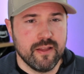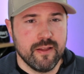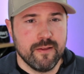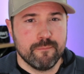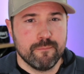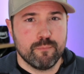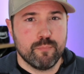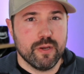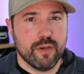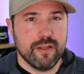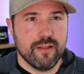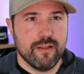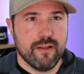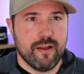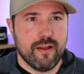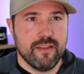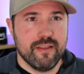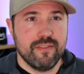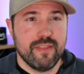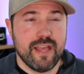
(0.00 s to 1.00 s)
But
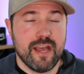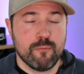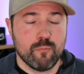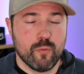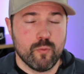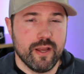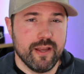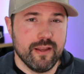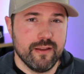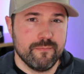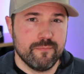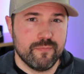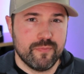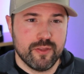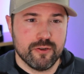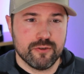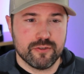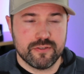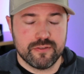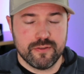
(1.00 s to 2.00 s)
in that way,
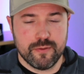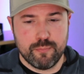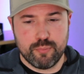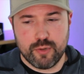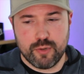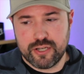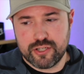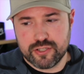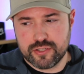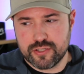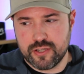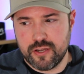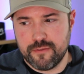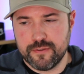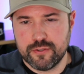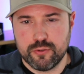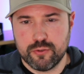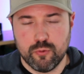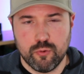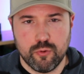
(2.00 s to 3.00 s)
it branches off
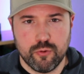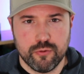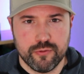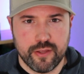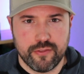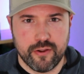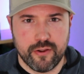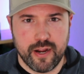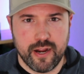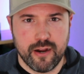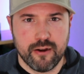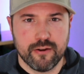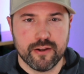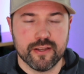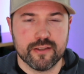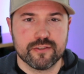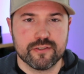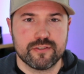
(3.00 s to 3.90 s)
into a whole nother area.